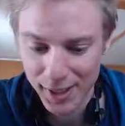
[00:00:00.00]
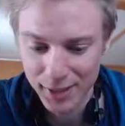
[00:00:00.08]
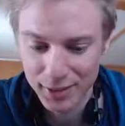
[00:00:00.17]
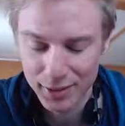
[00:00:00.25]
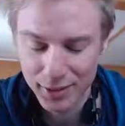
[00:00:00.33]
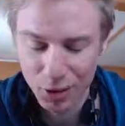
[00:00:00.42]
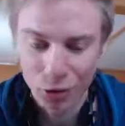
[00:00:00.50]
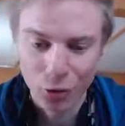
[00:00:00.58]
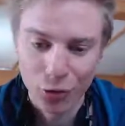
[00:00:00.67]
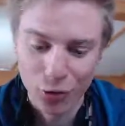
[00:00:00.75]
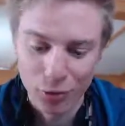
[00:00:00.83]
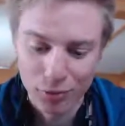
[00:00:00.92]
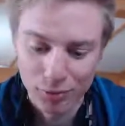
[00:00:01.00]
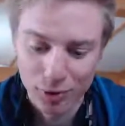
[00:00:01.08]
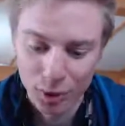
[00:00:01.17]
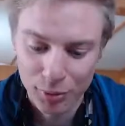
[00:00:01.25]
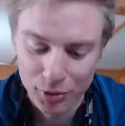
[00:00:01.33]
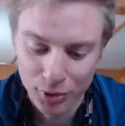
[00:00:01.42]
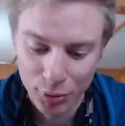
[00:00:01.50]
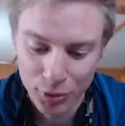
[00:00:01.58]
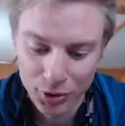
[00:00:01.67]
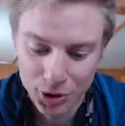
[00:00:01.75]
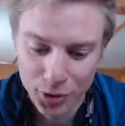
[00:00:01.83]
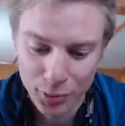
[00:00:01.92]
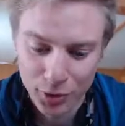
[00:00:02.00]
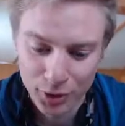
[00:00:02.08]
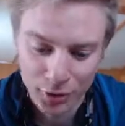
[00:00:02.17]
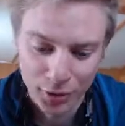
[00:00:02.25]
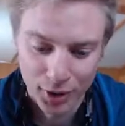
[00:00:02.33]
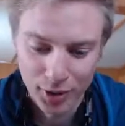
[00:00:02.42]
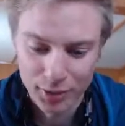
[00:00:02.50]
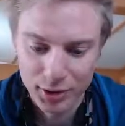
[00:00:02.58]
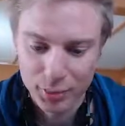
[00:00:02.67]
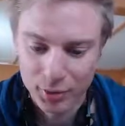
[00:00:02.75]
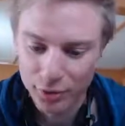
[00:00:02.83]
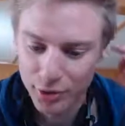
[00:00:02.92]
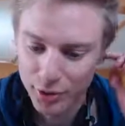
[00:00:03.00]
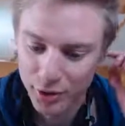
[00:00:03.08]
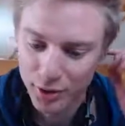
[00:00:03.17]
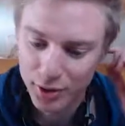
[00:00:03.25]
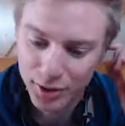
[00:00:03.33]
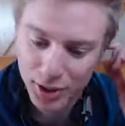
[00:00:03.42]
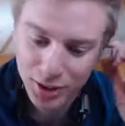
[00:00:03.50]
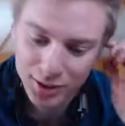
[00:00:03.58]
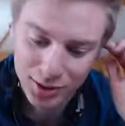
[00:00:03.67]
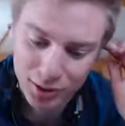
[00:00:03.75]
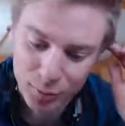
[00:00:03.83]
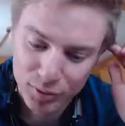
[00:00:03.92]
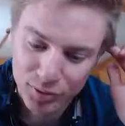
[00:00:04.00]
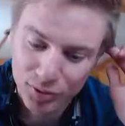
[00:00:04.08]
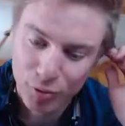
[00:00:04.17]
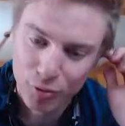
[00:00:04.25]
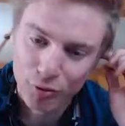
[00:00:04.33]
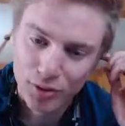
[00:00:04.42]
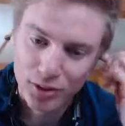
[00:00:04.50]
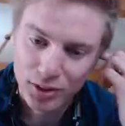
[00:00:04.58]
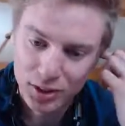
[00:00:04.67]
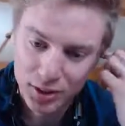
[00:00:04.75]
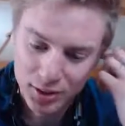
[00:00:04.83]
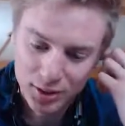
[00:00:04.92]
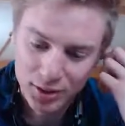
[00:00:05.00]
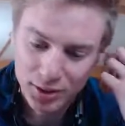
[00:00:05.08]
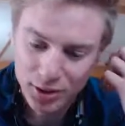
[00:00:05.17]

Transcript: and also goblins are 1 cheaper, so I really prefer the goblins over the